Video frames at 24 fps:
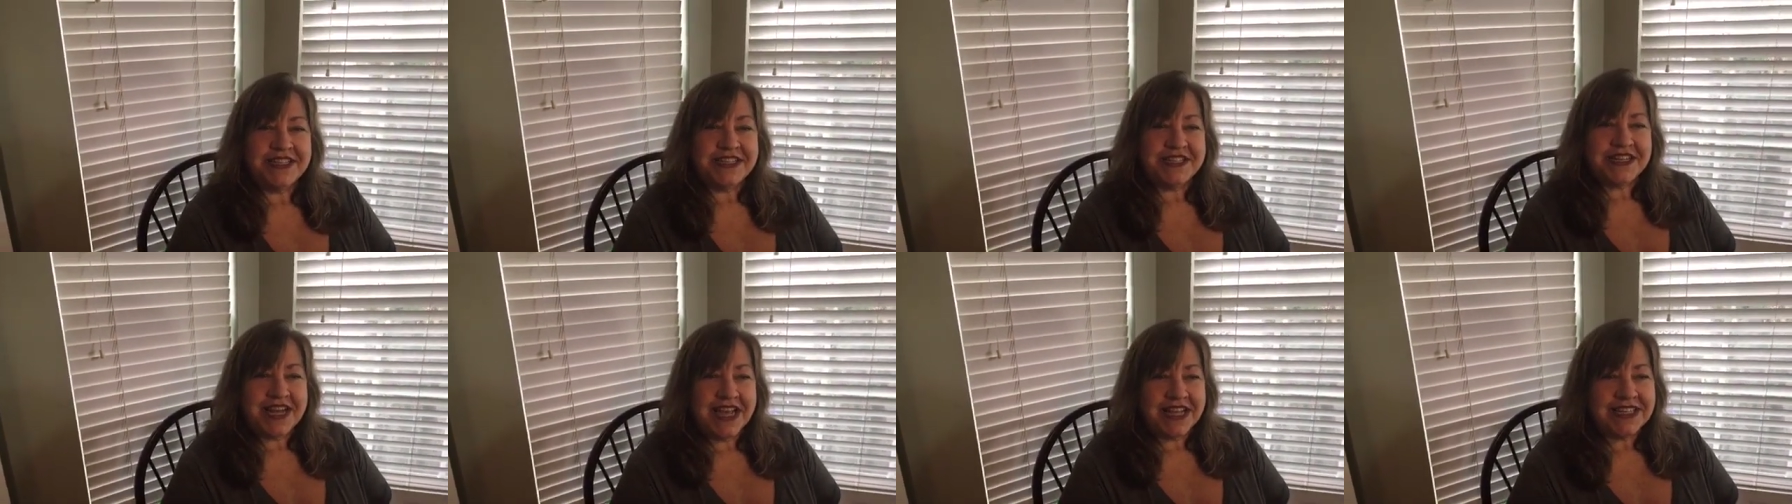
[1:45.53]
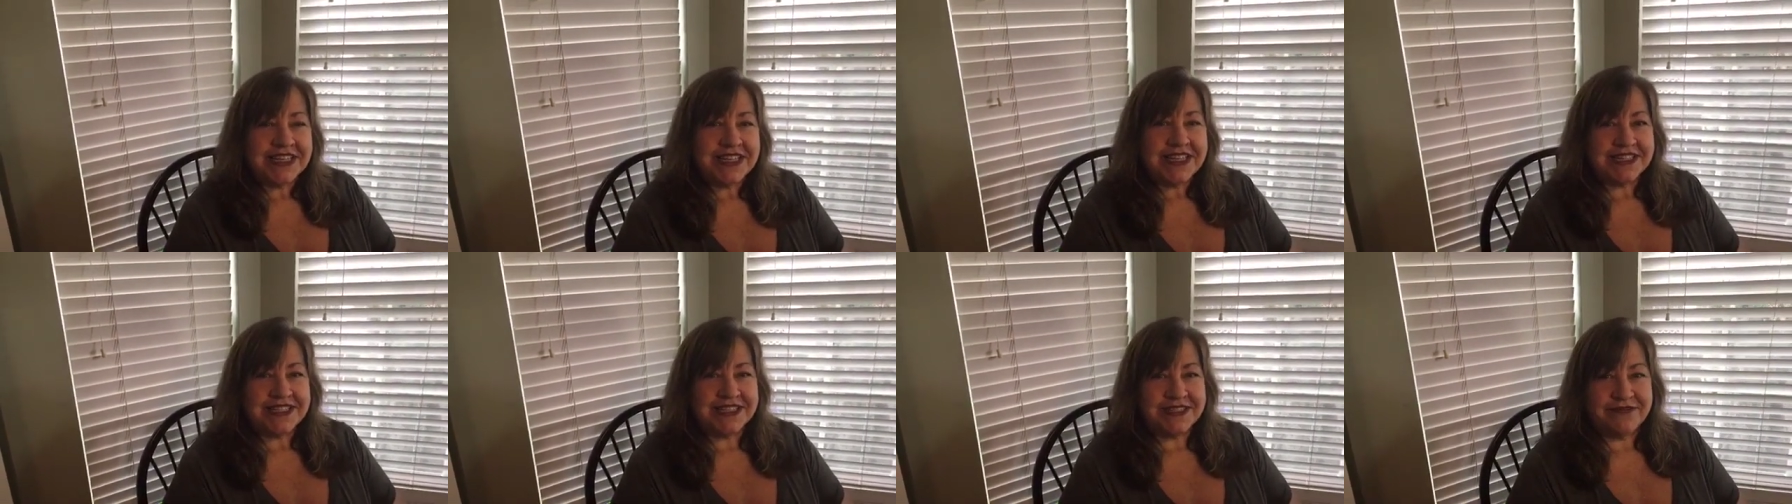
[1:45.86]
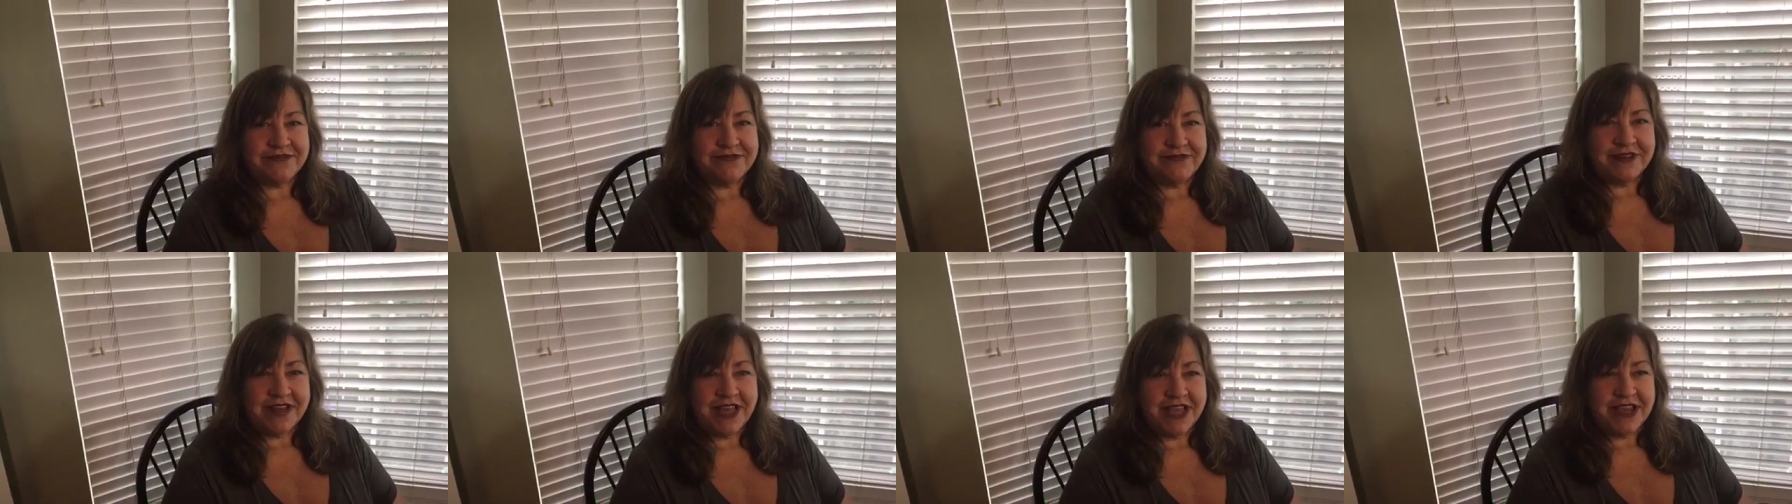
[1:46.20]
jellies
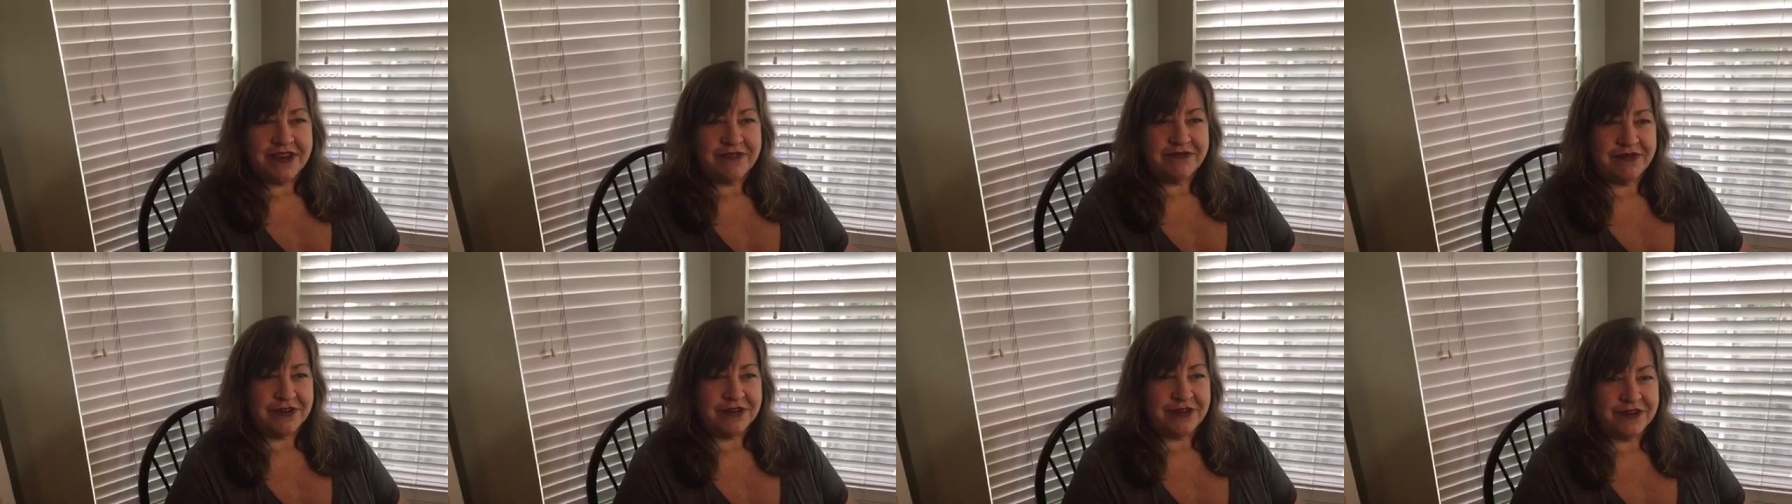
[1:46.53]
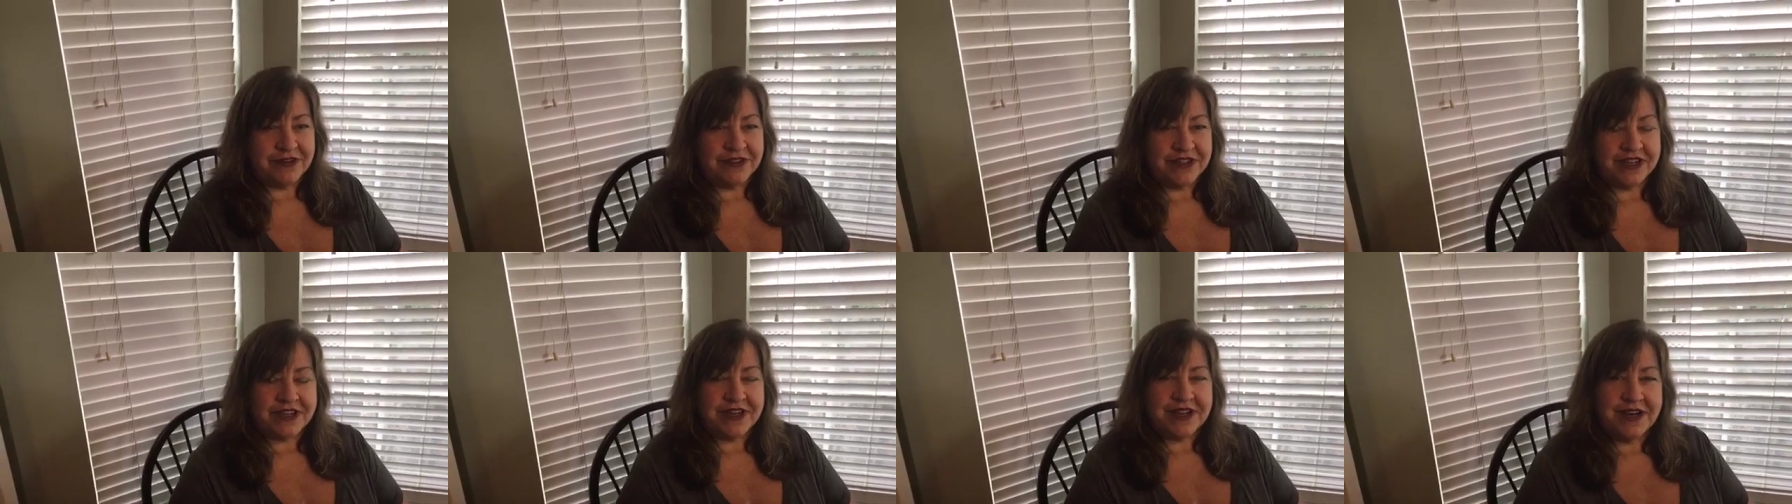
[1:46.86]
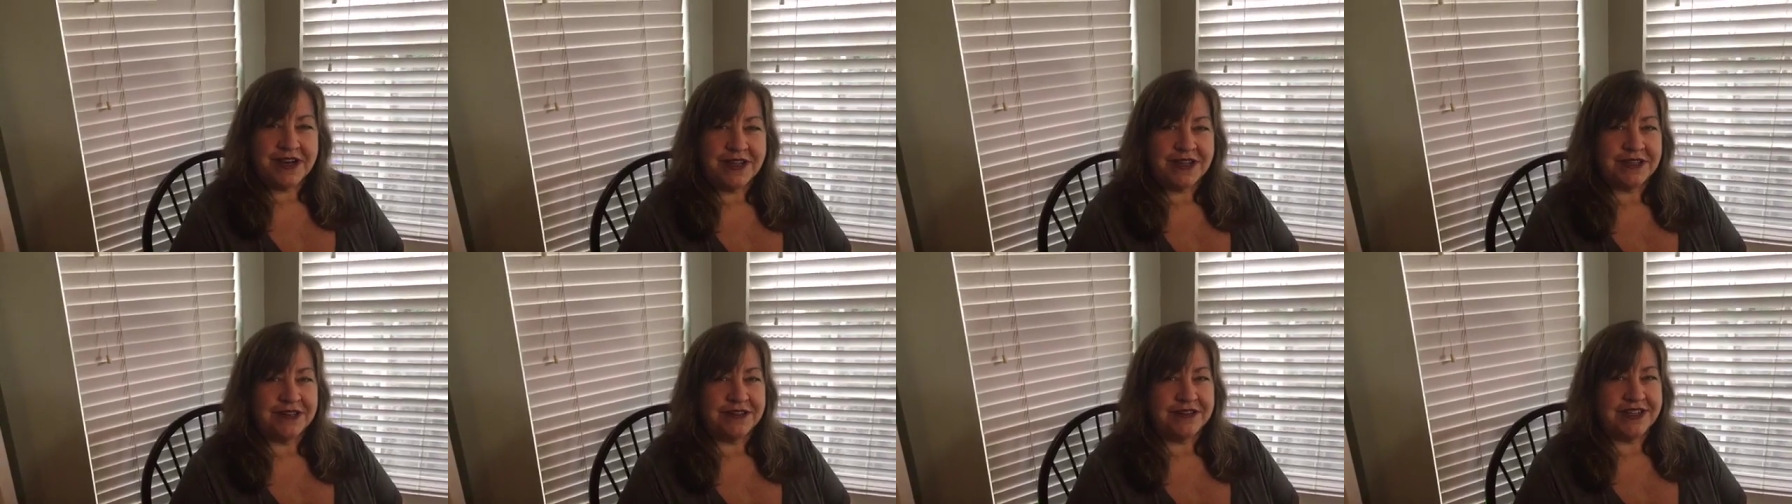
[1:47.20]
flavor, the
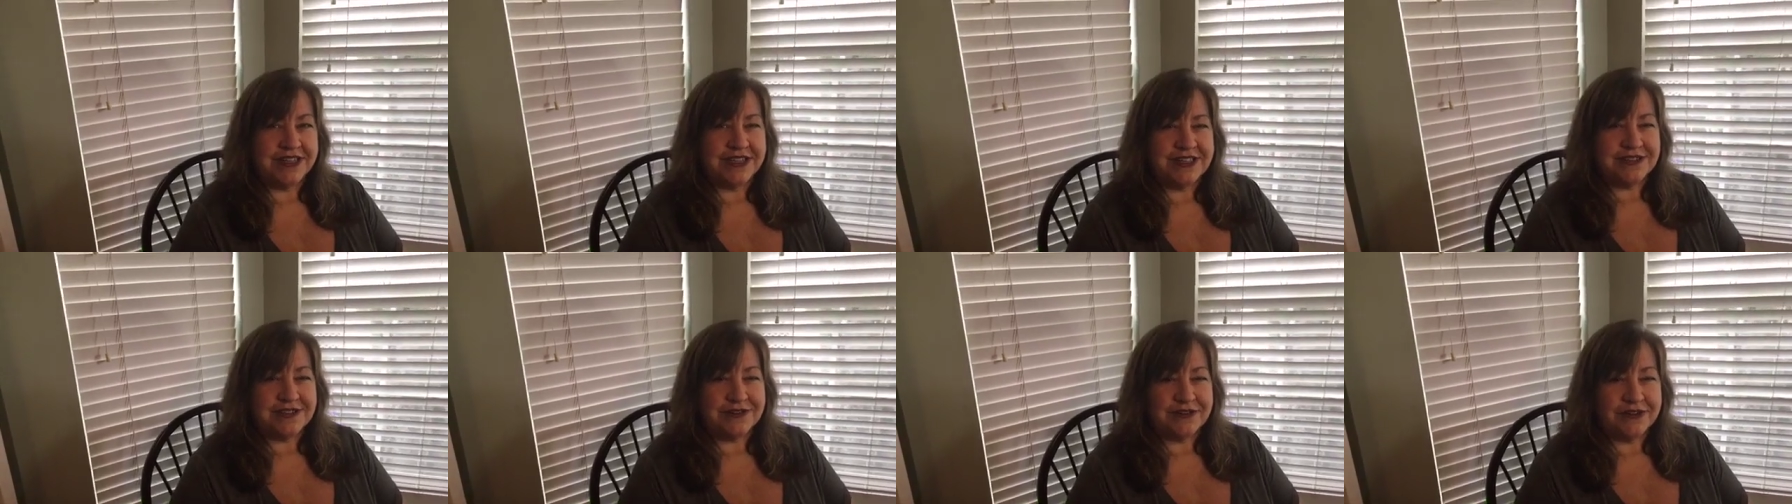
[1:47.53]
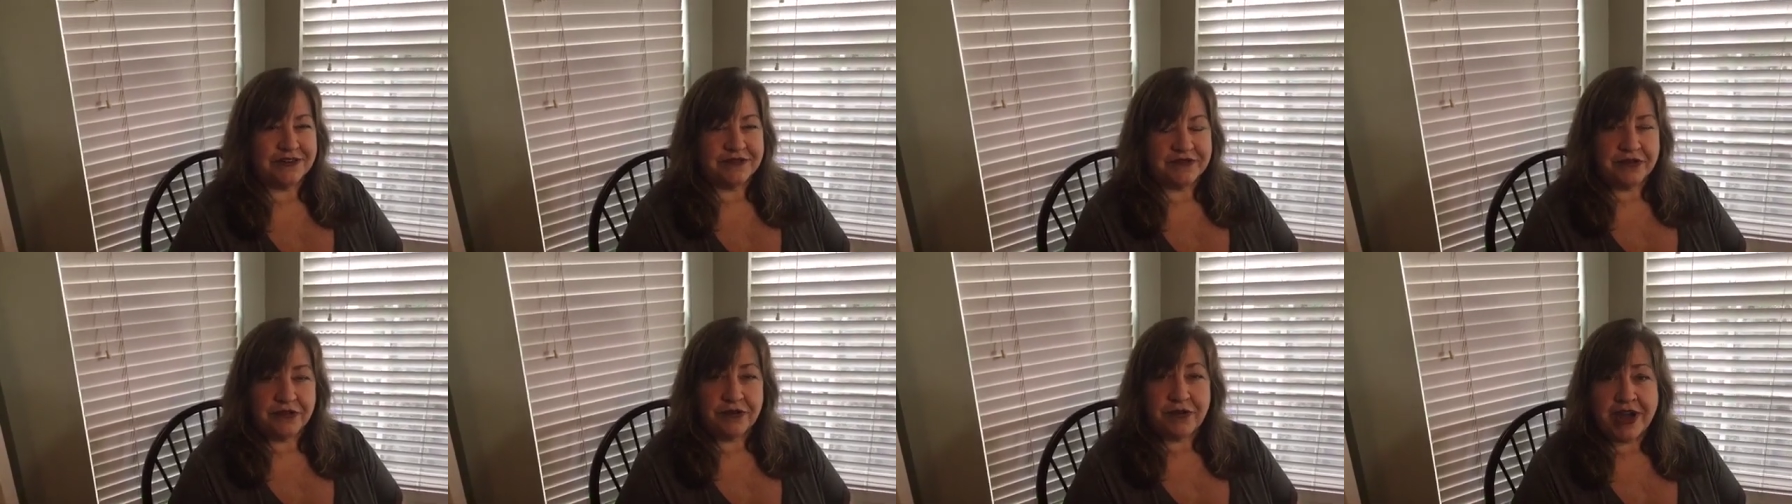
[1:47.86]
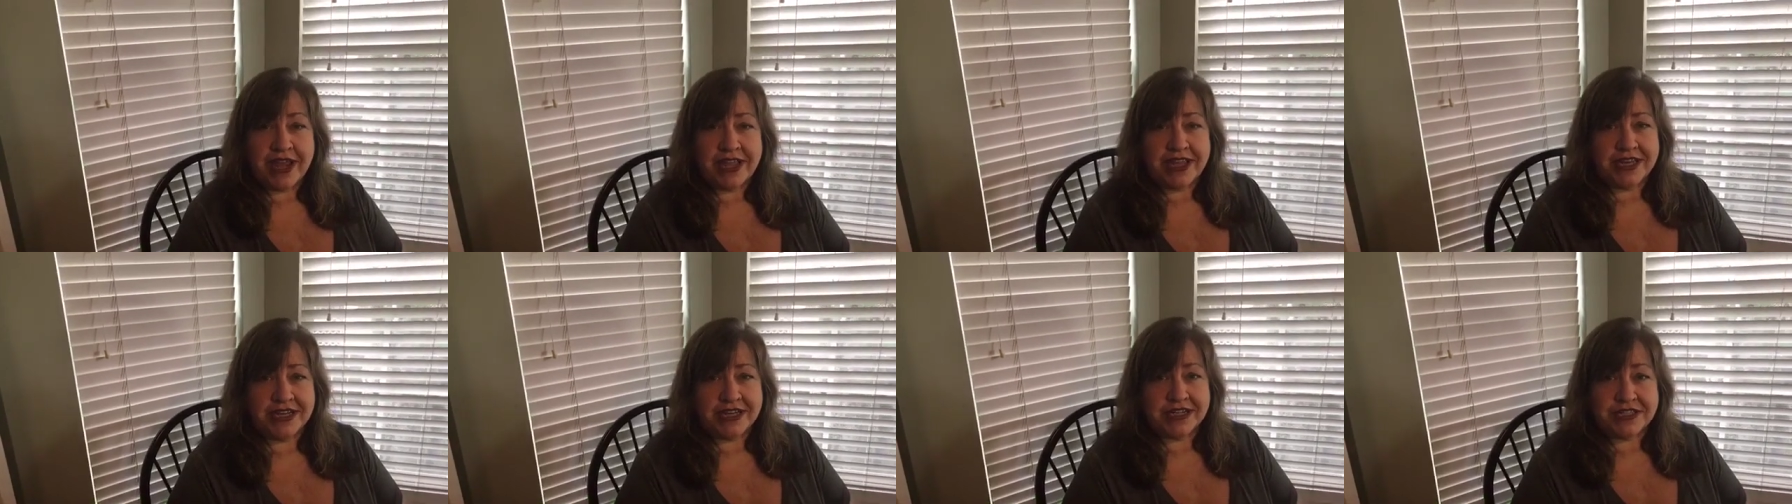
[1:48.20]
color is sort of
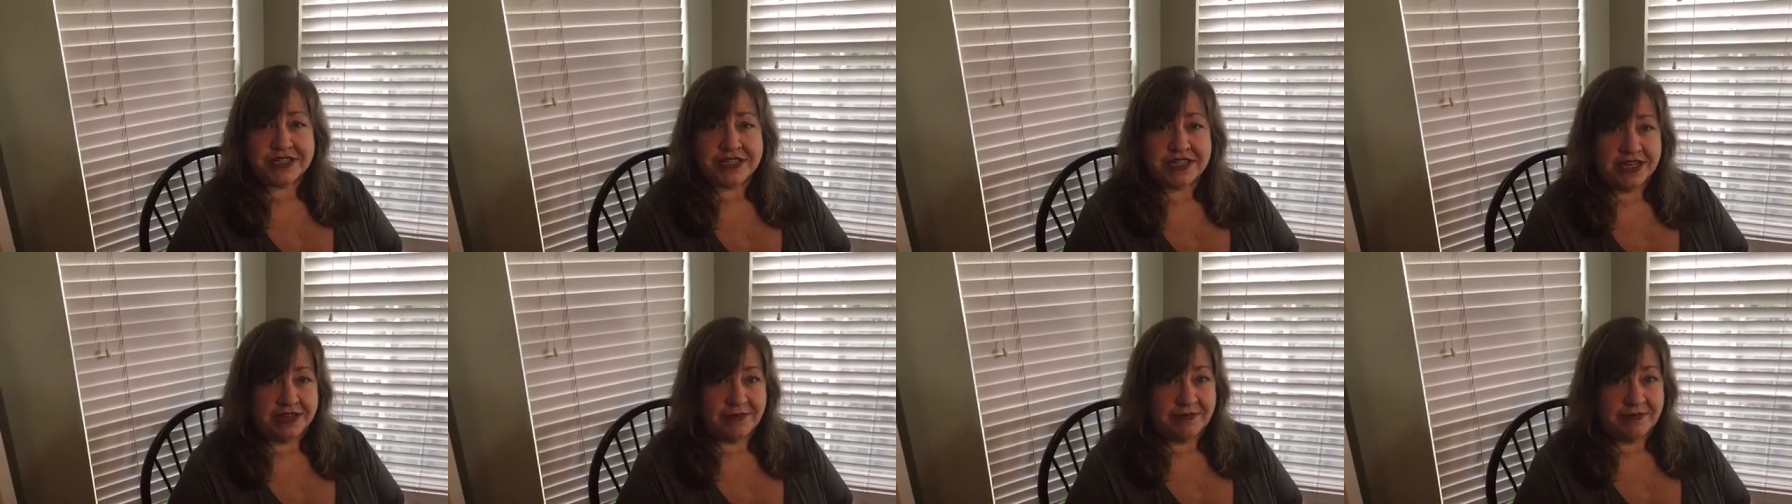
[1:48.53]
grayish.